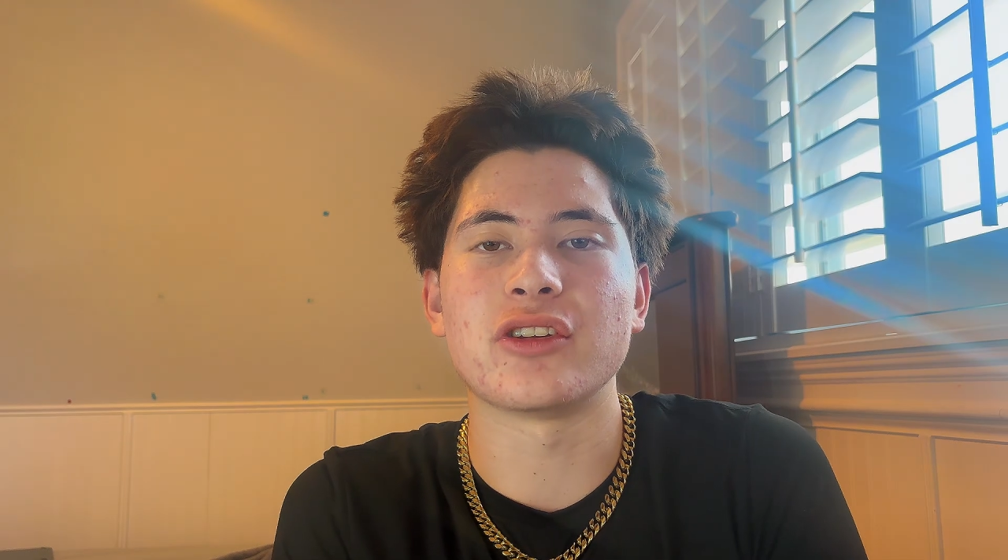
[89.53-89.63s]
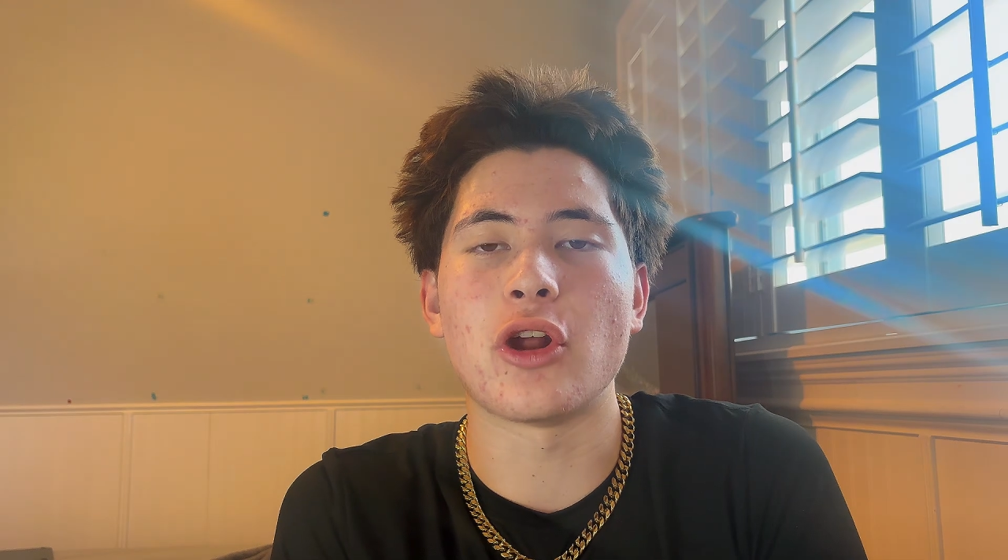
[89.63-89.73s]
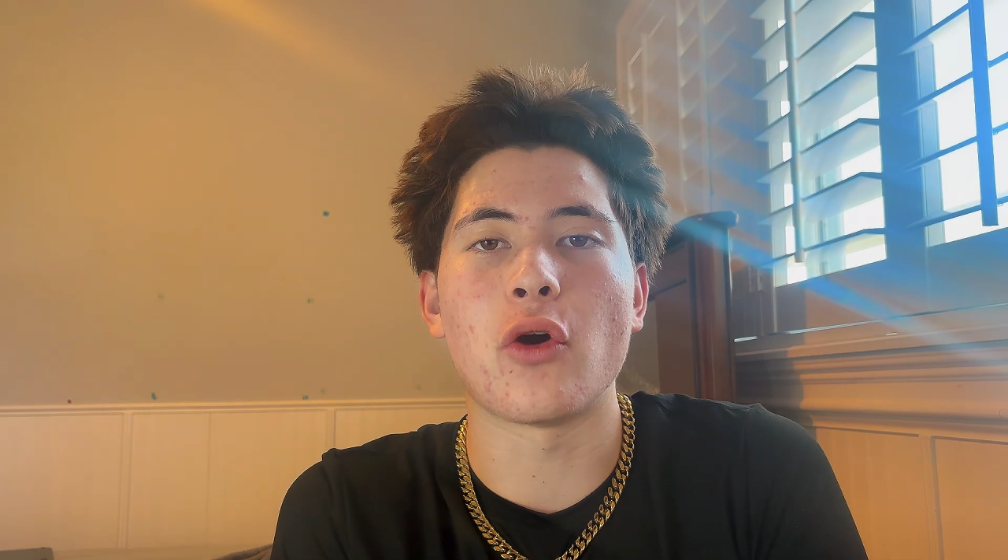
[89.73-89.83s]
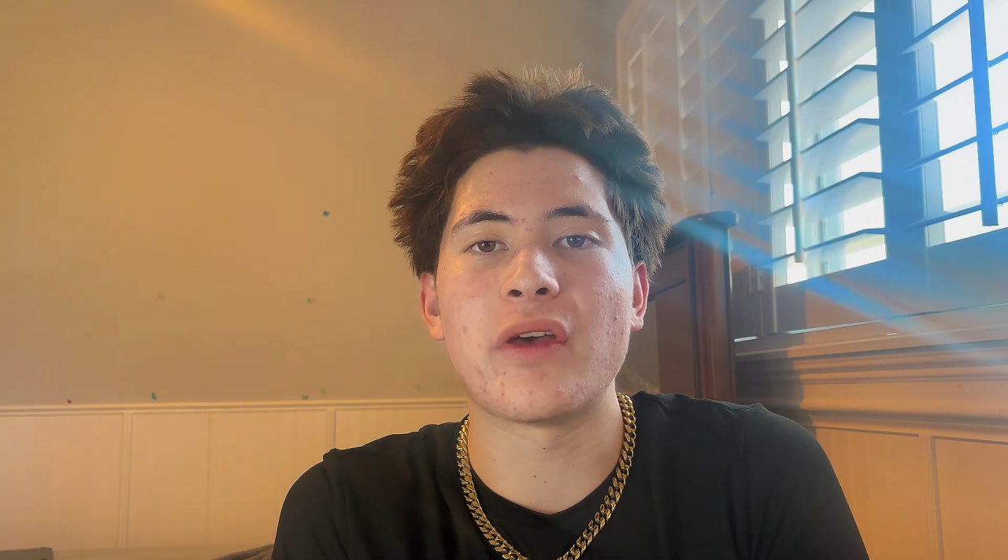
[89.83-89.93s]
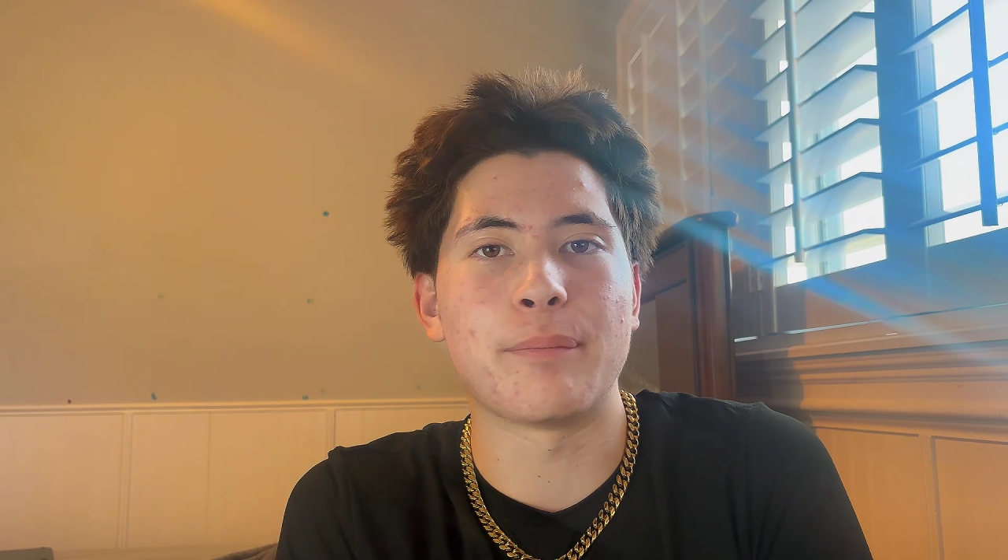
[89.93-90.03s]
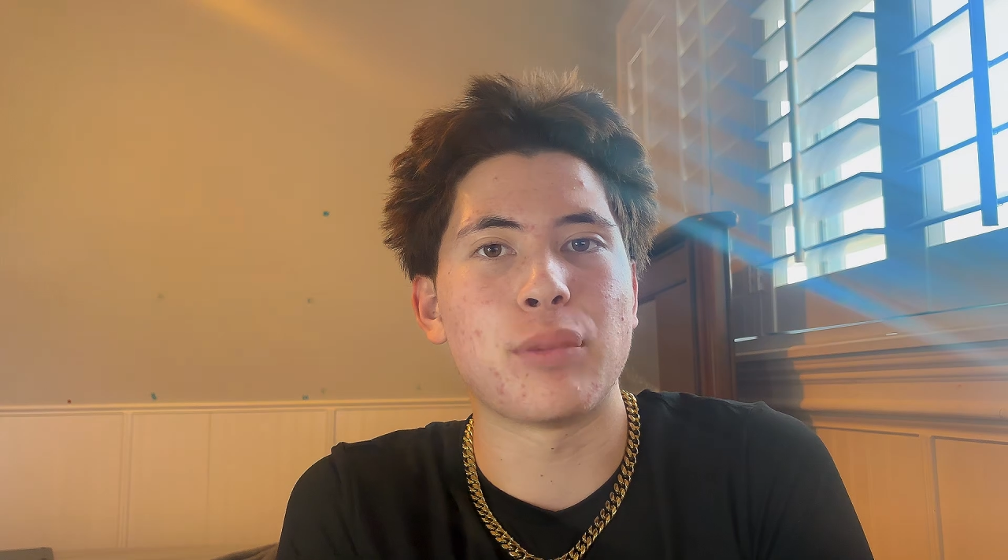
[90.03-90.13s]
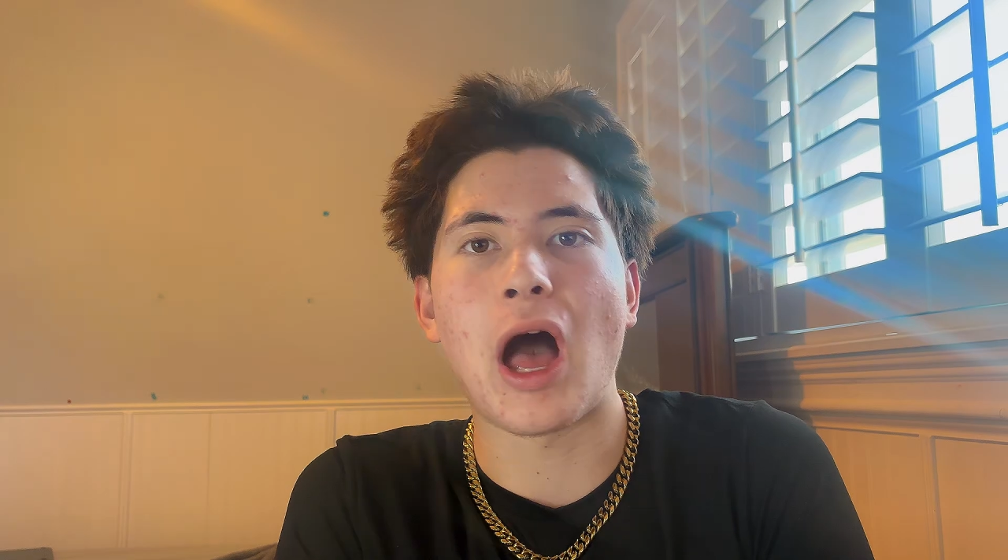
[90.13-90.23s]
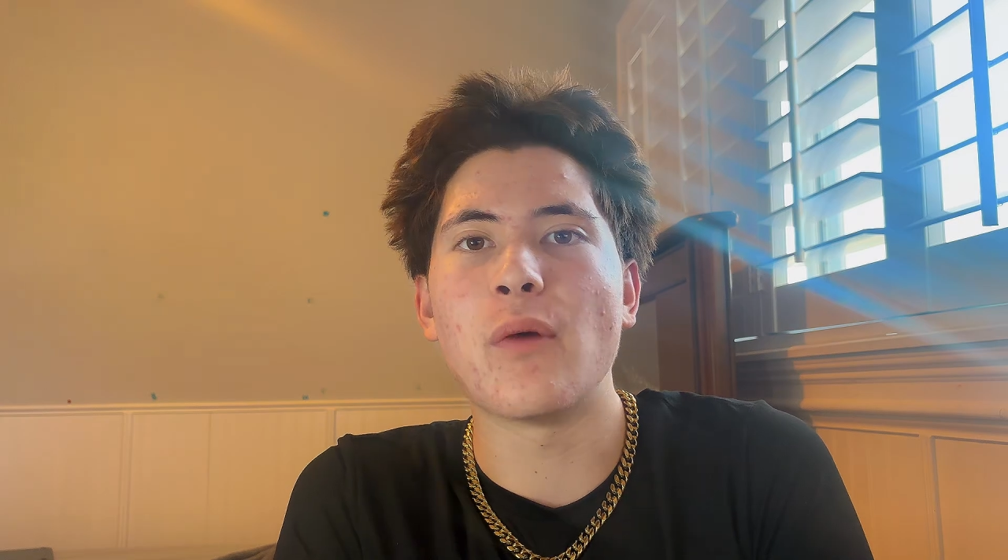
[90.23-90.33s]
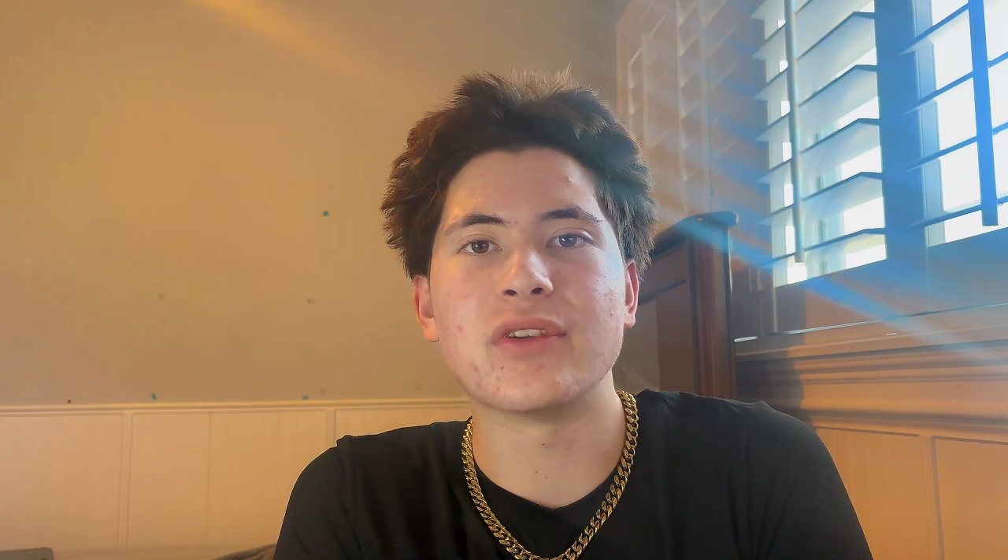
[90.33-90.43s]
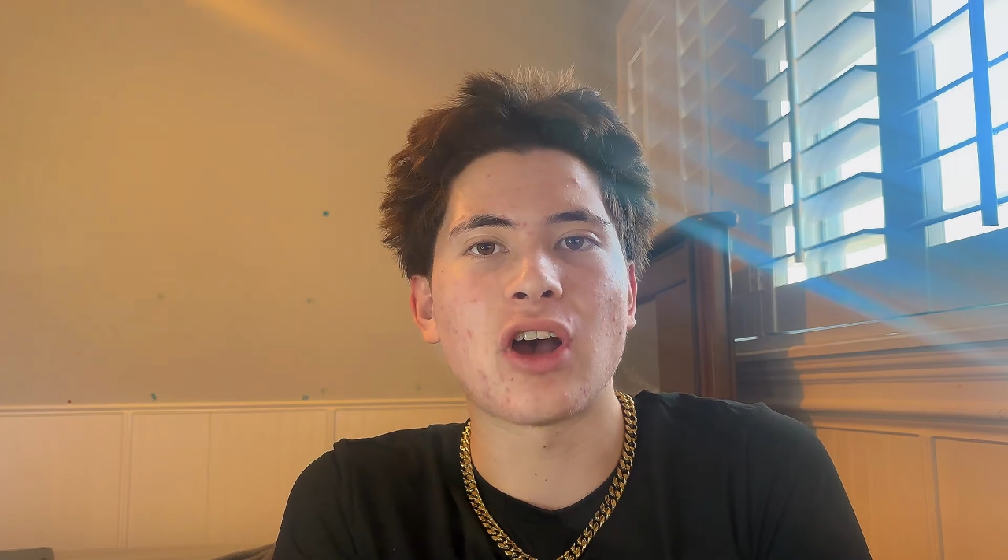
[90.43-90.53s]
And the
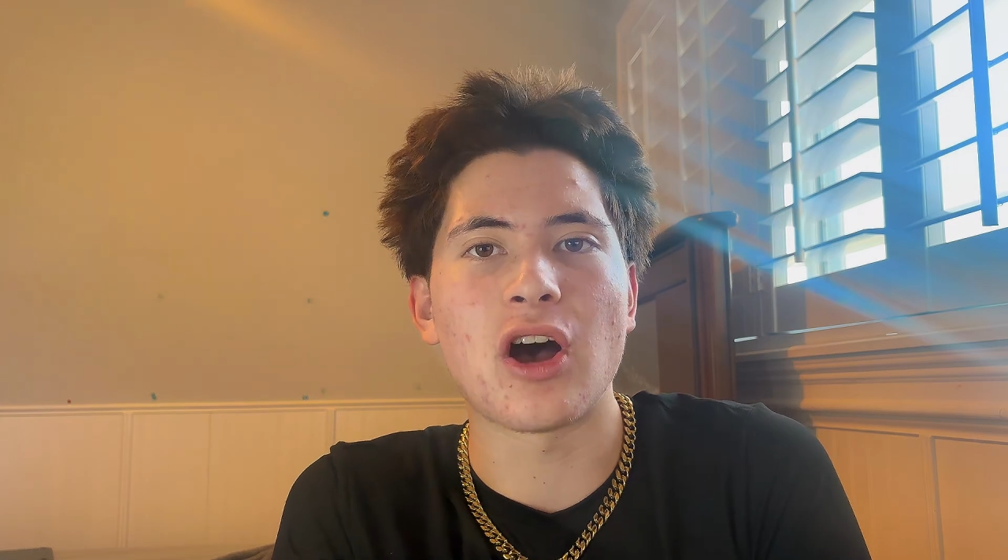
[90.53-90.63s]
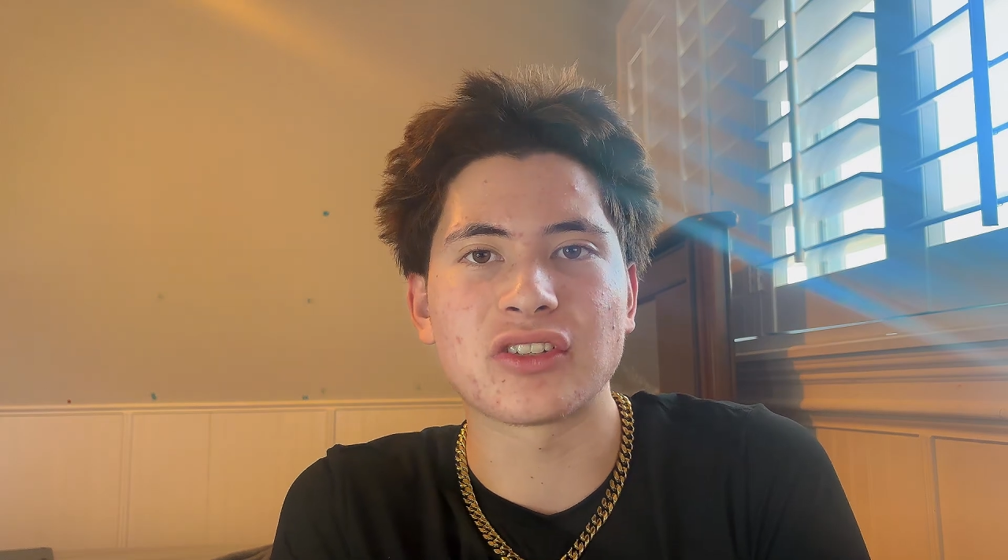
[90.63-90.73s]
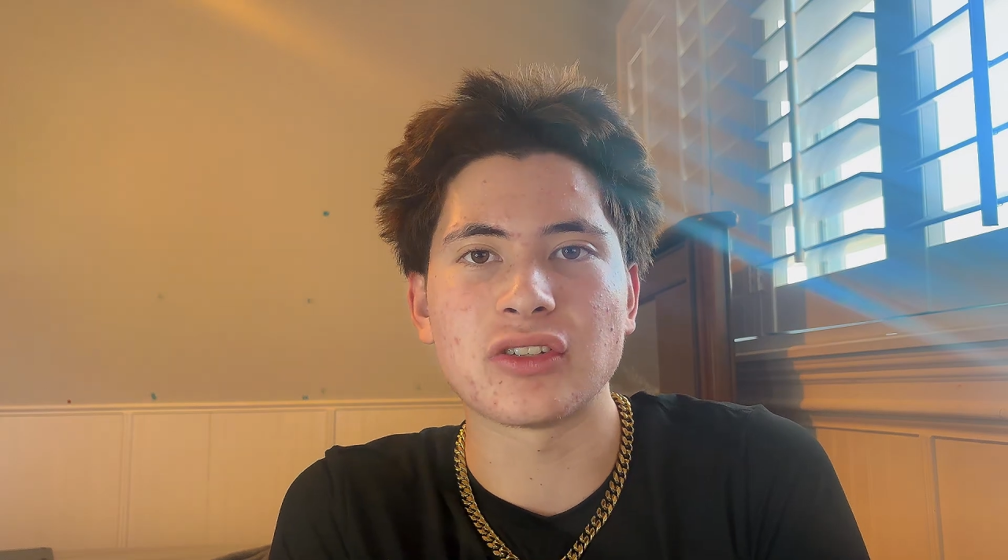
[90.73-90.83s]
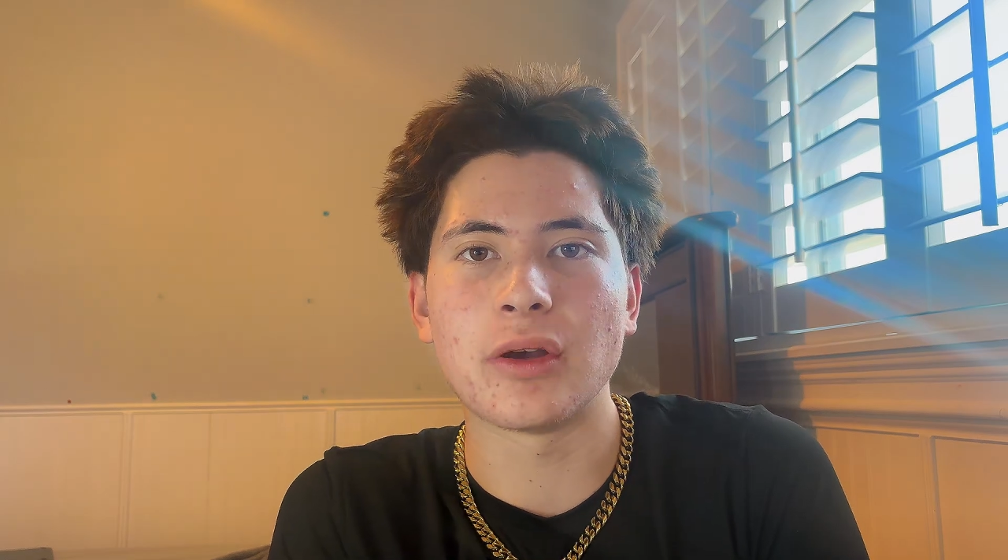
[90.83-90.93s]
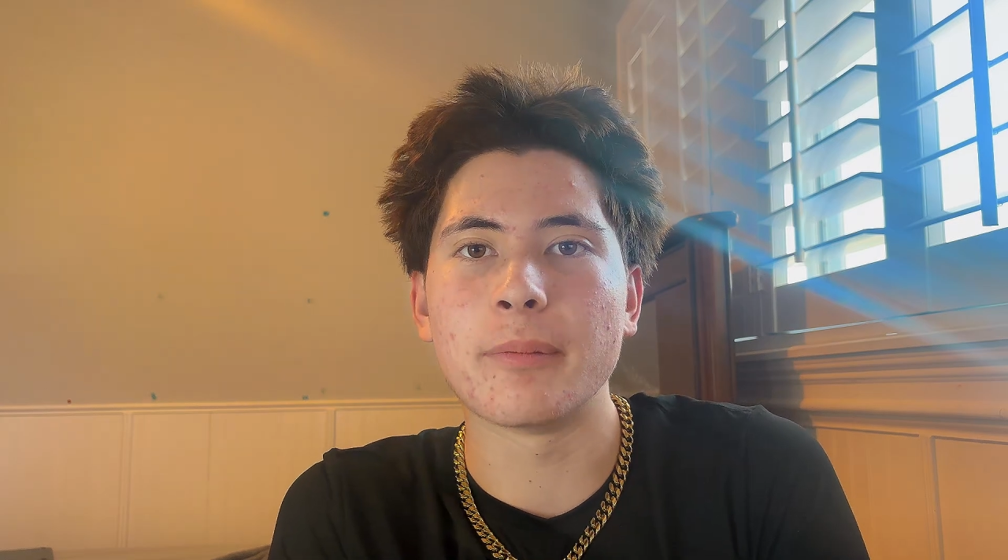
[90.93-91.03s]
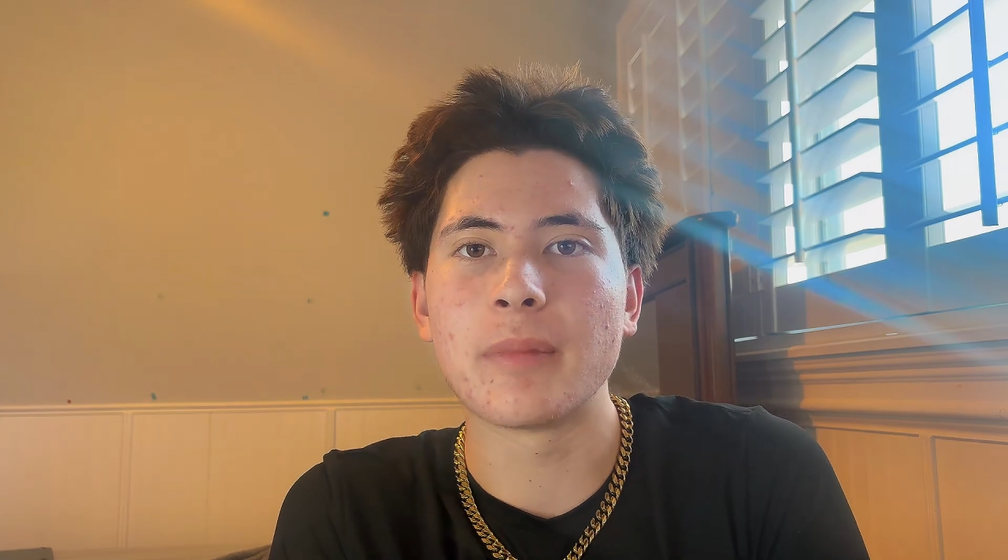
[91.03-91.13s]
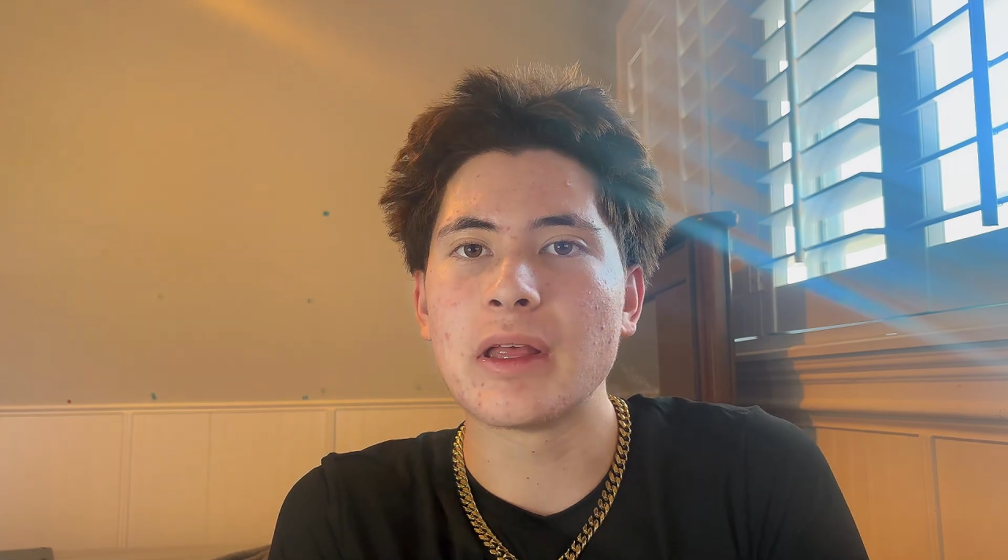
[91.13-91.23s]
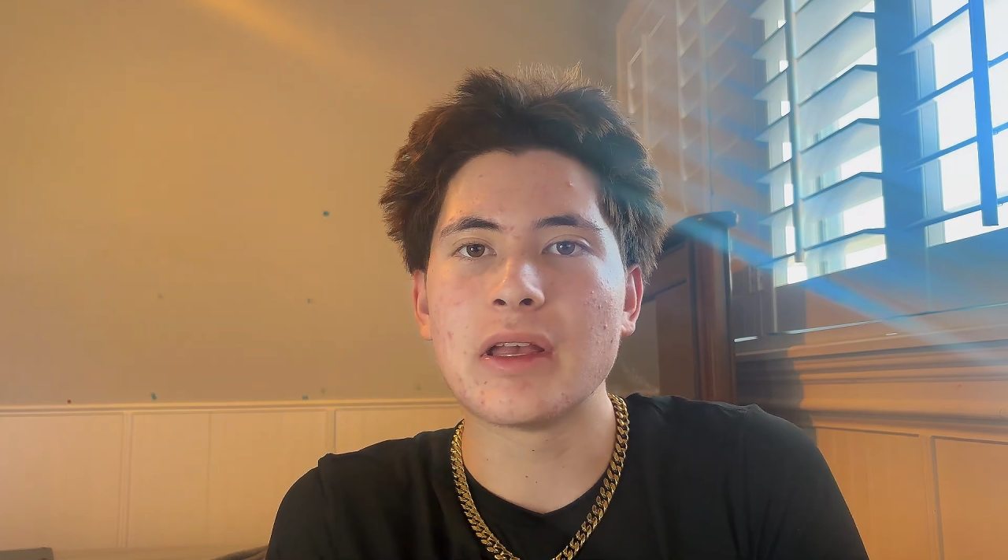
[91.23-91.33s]
plot was awesome.